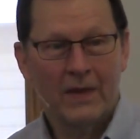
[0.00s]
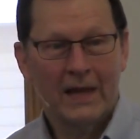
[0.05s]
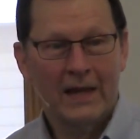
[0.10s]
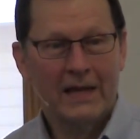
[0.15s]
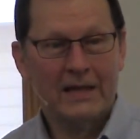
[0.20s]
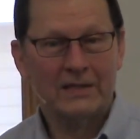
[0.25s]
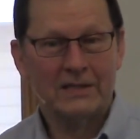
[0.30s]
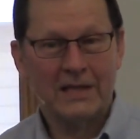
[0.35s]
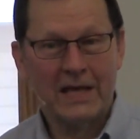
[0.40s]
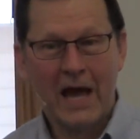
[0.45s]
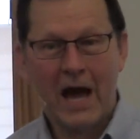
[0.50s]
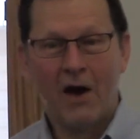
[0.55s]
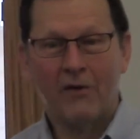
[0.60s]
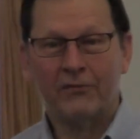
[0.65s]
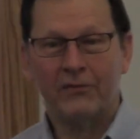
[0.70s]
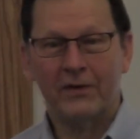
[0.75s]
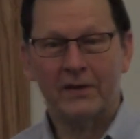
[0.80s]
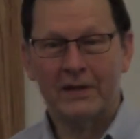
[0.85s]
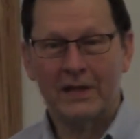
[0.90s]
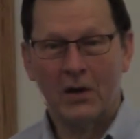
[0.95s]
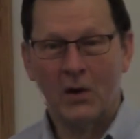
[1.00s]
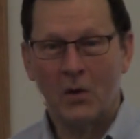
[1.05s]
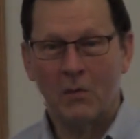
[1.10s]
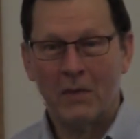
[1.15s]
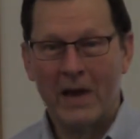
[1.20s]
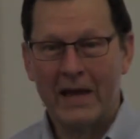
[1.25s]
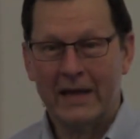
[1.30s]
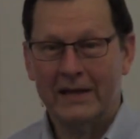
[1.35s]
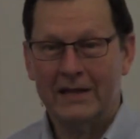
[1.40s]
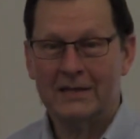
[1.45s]
He's the Alpha, the
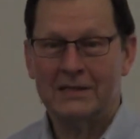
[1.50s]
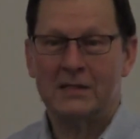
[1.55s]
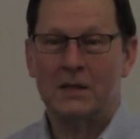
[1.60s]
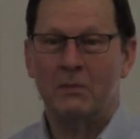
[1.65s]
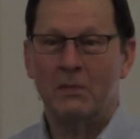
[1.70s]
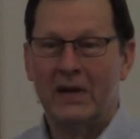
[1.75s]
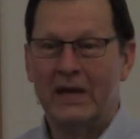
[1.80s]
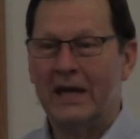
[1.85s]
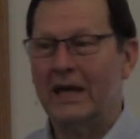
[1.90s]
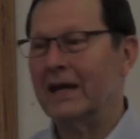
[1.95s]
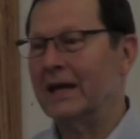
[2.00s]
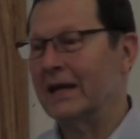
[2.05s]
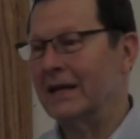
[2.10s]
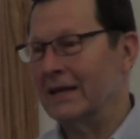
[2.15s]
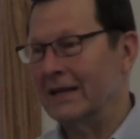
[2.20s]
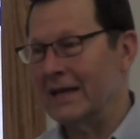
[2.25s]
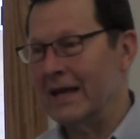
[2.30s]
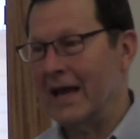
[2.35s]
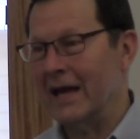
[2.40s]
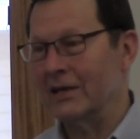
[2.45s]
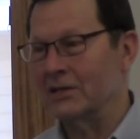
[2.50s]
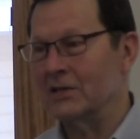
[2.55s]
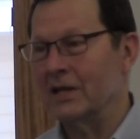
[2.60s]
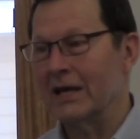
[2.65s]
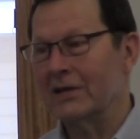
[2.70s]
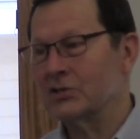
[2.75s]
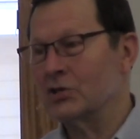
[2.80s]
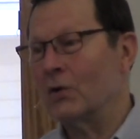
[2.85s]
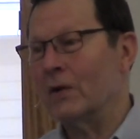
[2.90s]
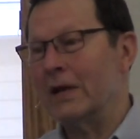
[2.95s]
Omega. He's the beginning and the end.
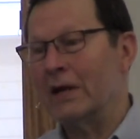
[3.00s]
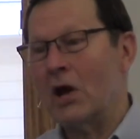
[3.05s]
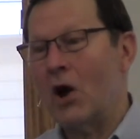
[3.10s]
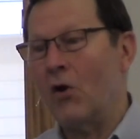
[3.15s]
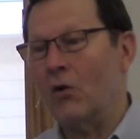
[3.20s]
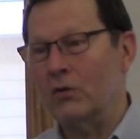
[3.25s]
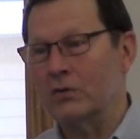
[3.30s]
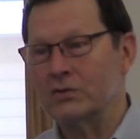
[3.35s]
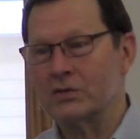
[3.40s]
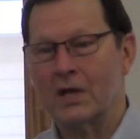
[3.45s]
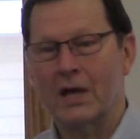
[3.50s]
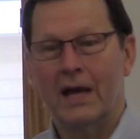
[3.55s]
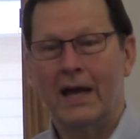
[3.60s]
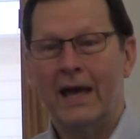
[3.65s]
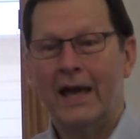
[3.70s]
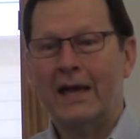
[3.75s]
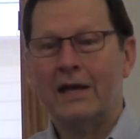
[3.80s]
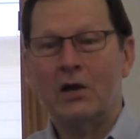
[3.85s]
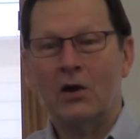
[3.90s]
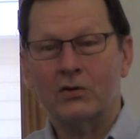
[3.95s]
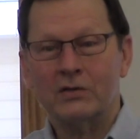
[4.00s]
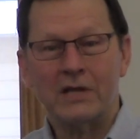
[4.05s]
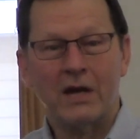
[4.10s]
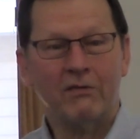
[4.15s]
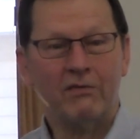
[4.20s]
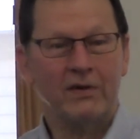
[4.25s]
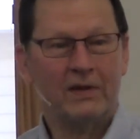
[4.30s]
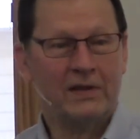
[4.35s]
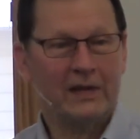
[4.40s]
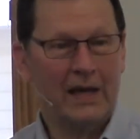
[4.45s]
So he knows. He knows
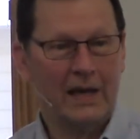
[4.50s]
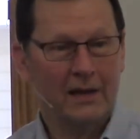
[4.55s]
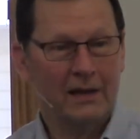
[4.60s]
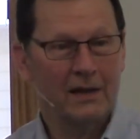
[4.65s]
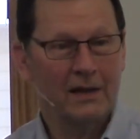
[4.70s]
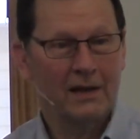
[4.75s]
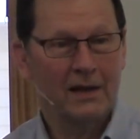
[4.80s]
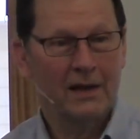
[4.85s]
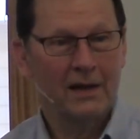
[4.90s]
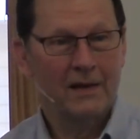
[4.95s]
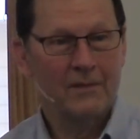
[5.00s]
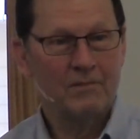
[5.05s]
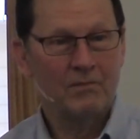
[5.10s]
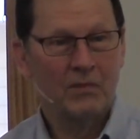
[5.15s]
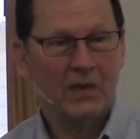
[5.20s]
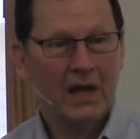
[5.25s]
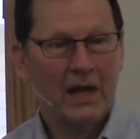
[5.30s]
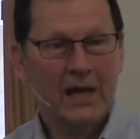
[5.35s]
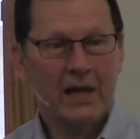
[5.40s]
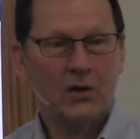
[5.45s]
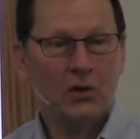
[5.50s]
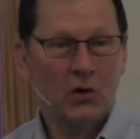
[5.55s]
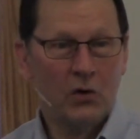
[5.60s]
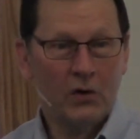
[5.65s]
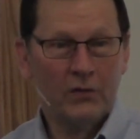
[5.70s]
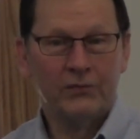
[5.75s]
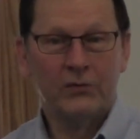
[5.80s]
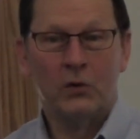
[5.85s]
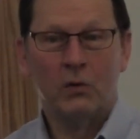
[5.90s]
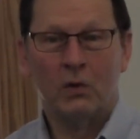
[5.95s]
everything. He knew
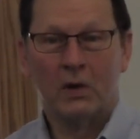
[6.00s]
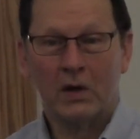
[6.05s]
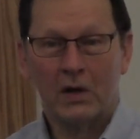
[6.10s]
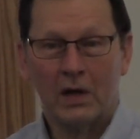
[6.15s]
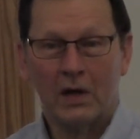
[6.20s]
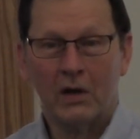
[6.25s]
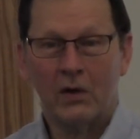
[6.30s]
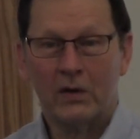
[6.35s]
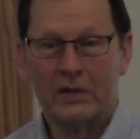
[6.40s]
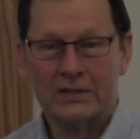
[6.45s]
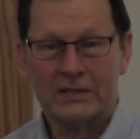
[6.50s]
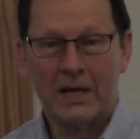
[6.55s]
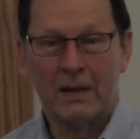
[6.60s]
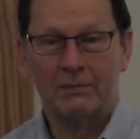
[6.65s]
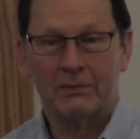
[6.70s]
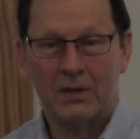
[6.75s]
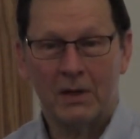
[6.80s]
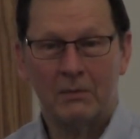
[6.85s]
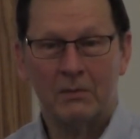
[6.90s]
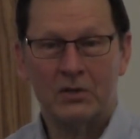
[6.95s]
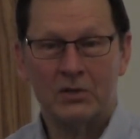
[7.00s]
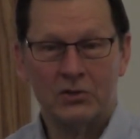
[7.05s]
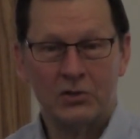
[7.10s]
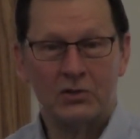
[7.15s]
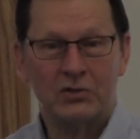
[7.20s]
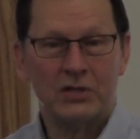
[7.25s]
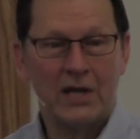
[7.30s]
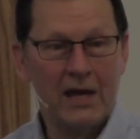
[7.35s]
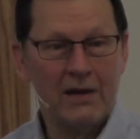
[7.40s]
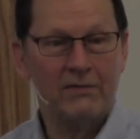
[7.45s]
if you were going to accept him as your
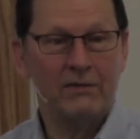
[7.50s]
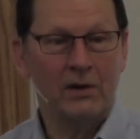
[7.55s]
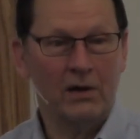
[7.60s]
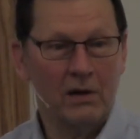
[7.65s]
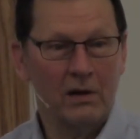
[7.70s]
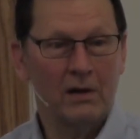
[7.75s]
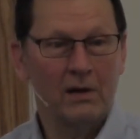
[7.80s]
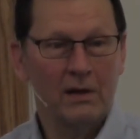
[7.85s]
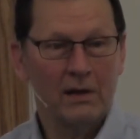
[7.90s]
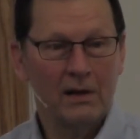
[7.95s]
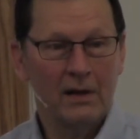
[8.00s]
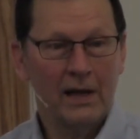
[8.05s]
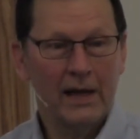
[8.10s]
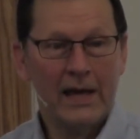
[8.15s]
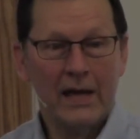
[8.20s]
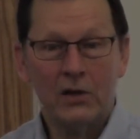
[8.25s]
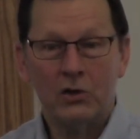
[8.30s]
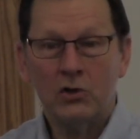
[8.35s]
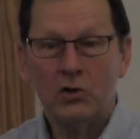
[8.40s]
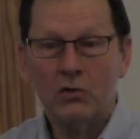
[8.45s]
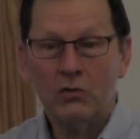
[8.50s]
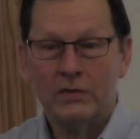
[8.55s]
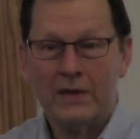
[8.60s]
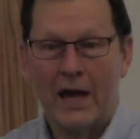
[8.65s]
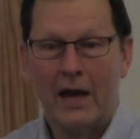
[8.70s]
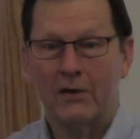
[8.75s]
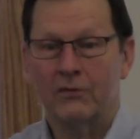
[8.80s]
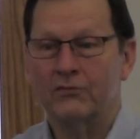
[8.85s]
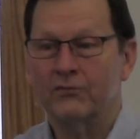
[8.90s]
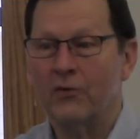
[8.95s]
Savior. He knew
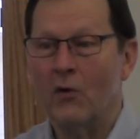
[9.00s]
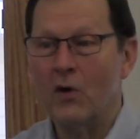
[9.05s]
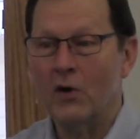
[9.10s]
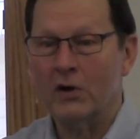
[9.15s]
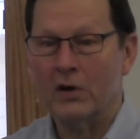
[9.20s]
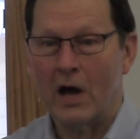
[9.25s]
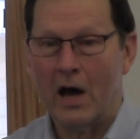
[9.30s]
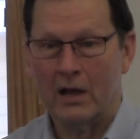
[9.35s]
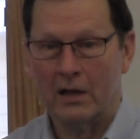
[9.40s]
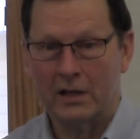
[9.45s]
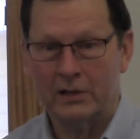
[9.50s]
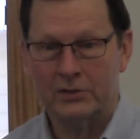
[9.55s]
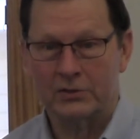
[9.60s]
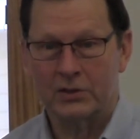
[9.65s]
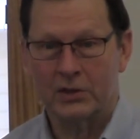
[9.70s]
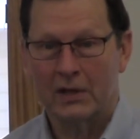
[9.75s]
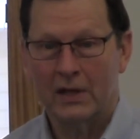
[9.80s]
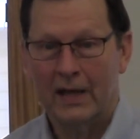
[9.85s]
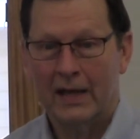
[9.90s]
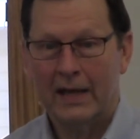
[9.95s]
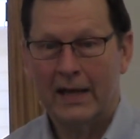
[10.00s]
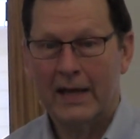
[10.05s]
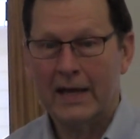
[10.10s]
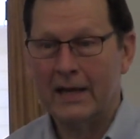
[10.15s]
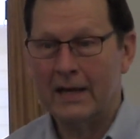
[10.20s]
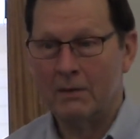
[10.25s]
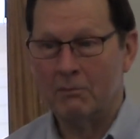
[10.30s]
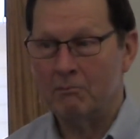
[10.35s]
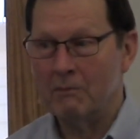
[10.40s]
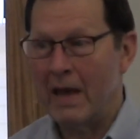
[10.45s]
that, foreknowledge. He
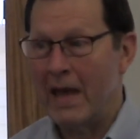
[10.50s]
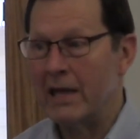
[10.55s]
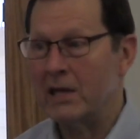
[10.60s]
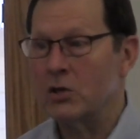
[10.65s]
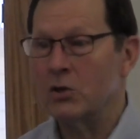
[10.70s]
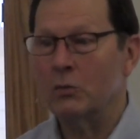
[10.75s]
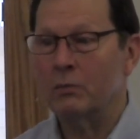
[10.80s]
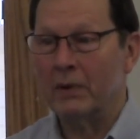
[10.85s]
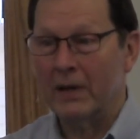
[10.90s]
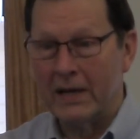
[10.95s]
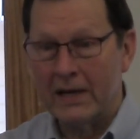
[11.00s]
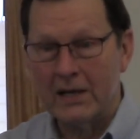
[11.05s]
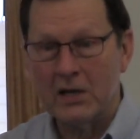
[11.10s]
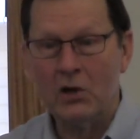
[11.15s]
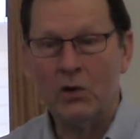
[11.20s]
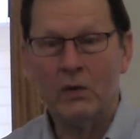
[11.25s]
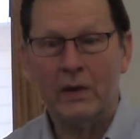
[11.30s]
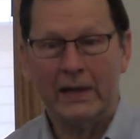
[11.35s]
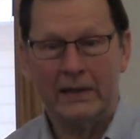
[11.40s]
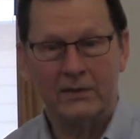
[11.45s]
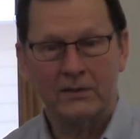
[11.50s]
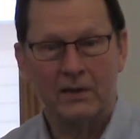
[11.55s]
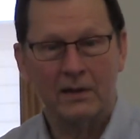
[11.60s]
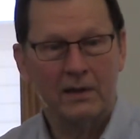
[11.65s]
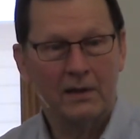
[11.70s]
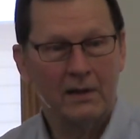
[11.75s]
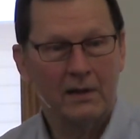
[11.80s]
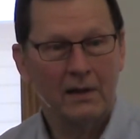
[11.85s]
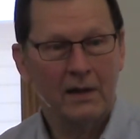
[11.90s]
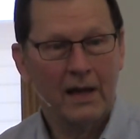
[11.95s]
didn't make you, but he knew it.
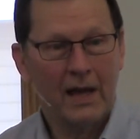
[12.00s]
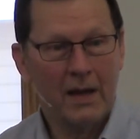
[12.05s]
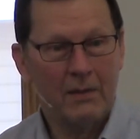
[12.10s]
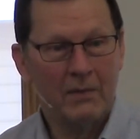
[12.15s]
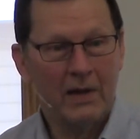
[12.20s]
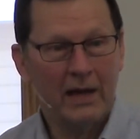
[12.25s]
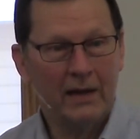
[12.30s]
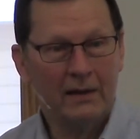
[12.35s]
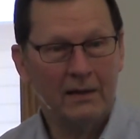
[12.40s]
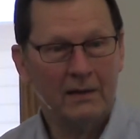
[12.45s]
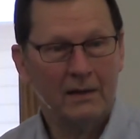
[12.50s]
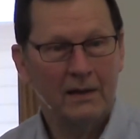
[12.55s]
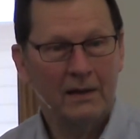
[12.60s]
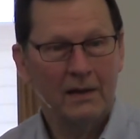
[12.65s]
Amen?